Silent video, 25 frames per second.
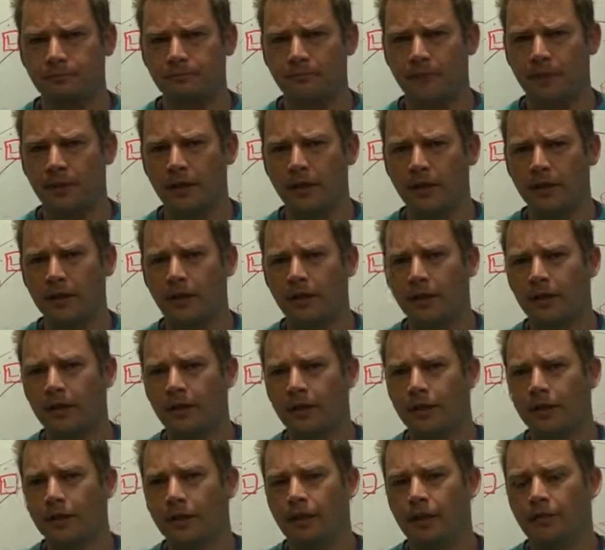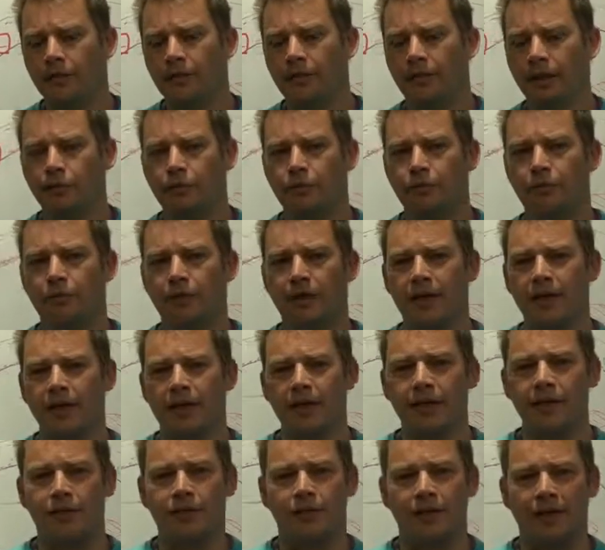If you're going to provide any
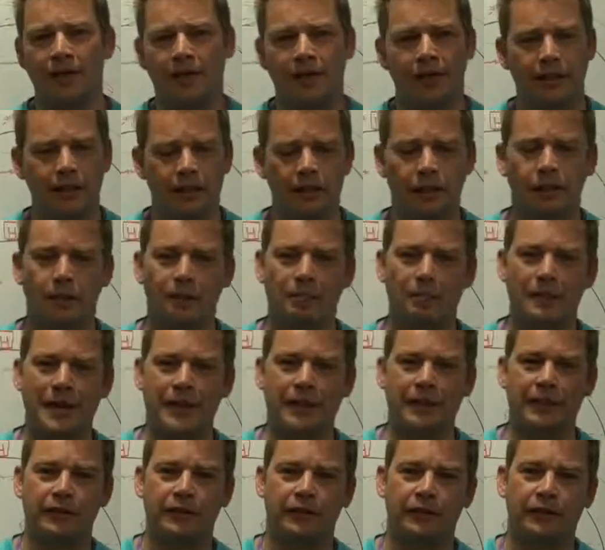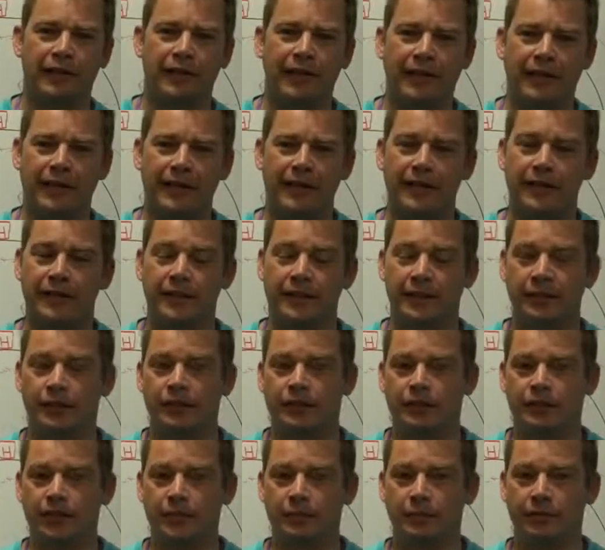sort of clinical or medical care in an
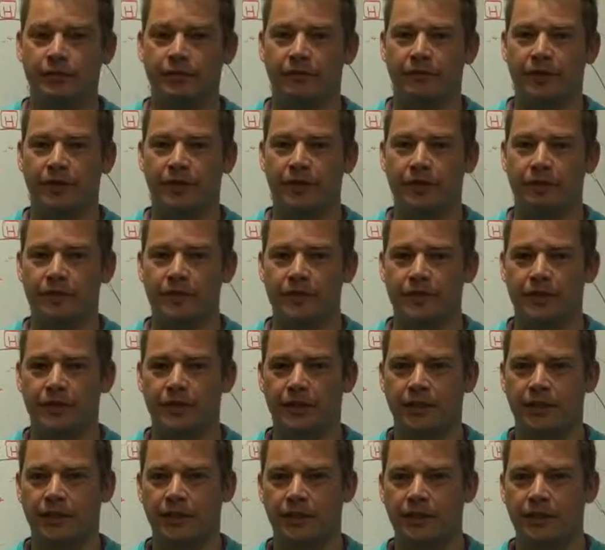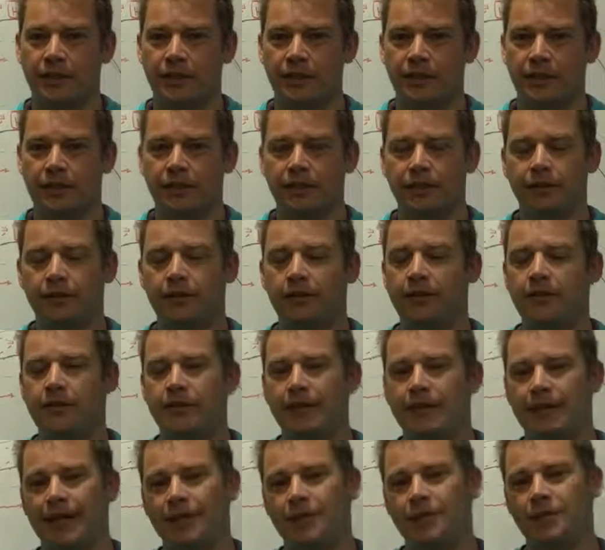extreme environment, you're going to need to
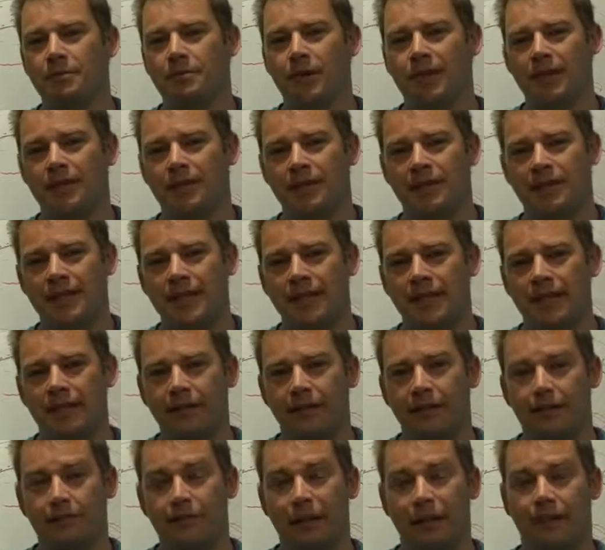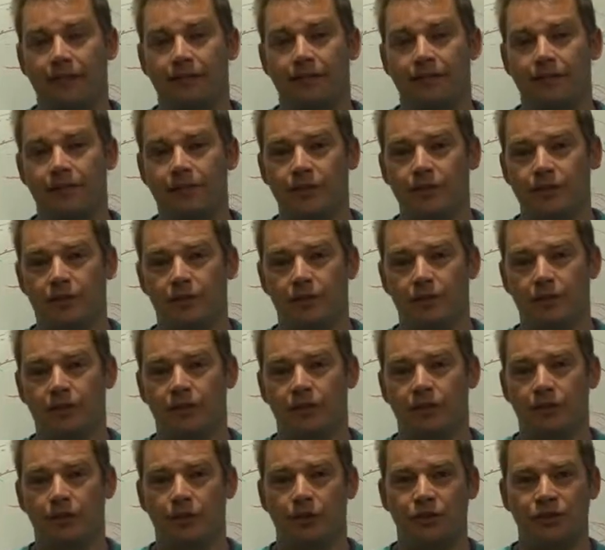have some understanding of the pathophysiology of
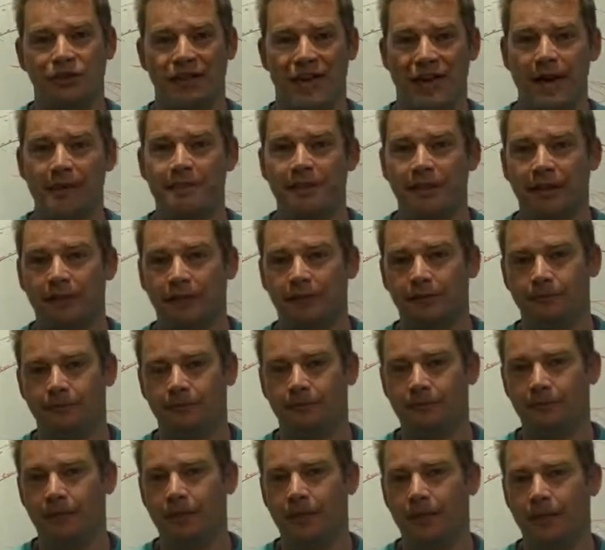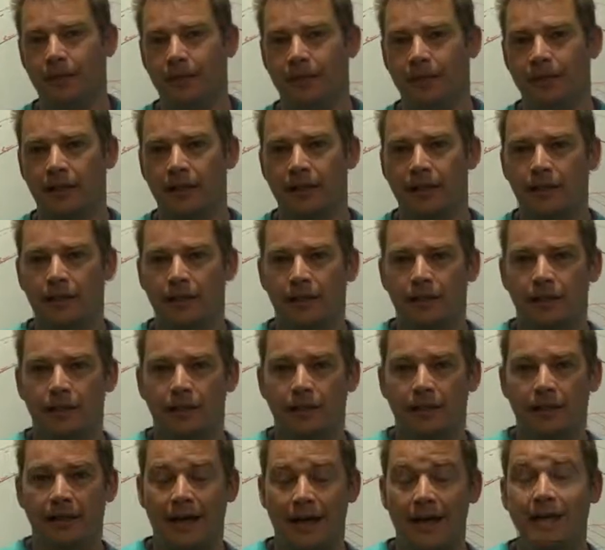what's happening,
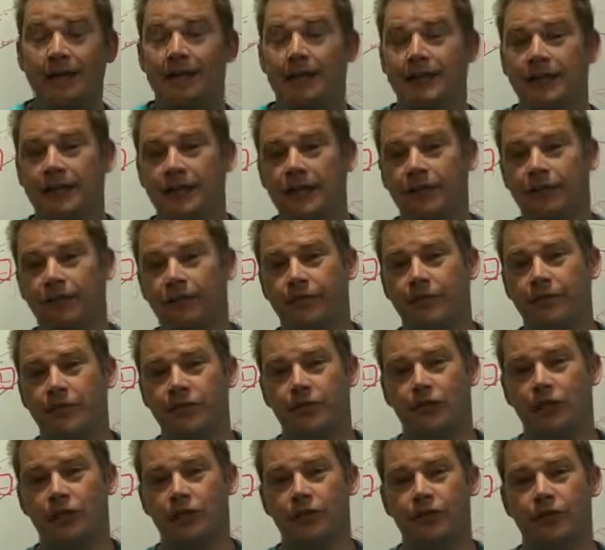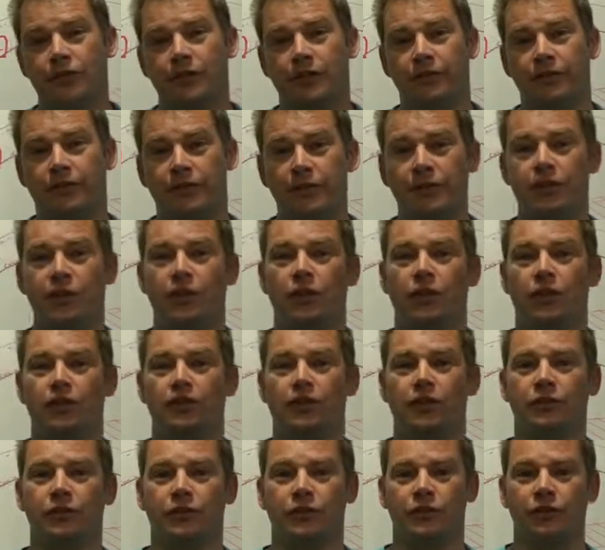and indeed the physiology and the
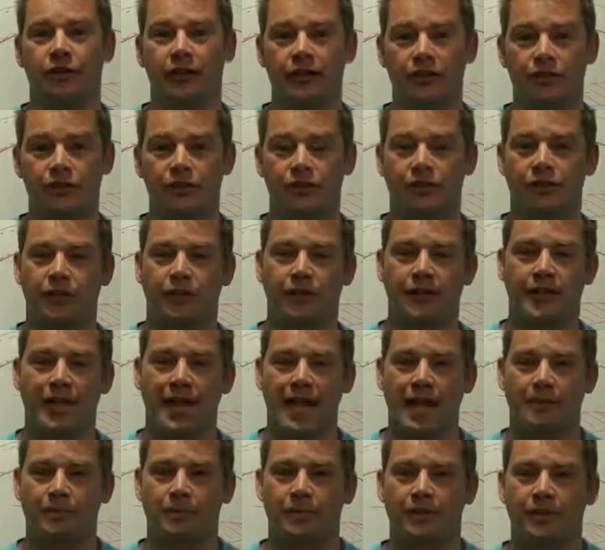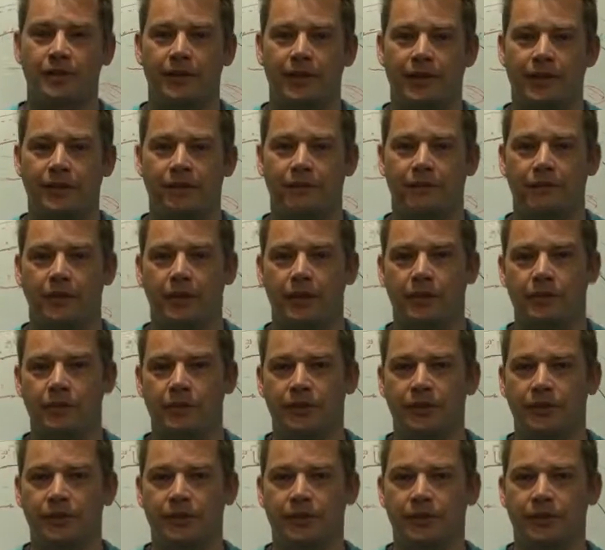physiological changes that can happen in that
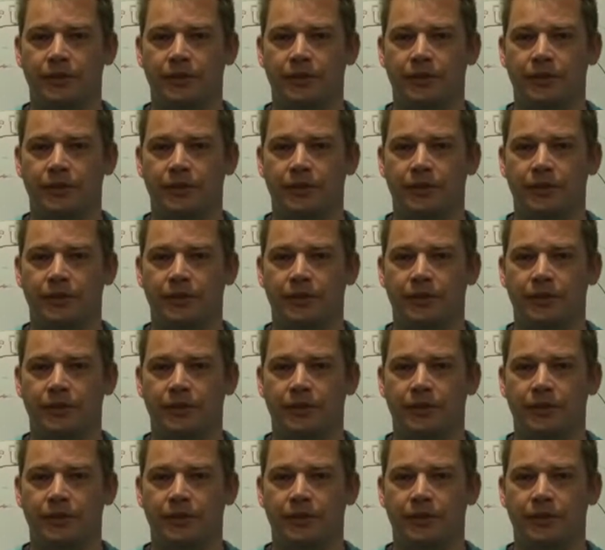environment.